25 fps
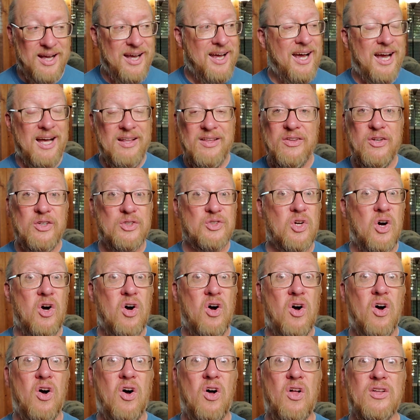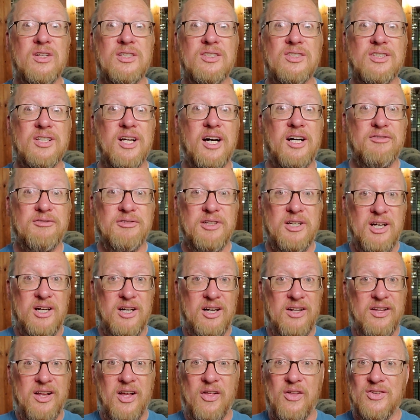And then there's all the stuff
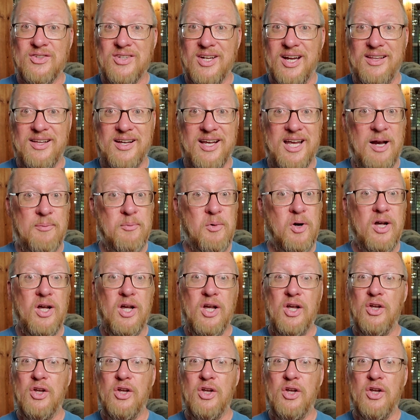on the other side of the camera.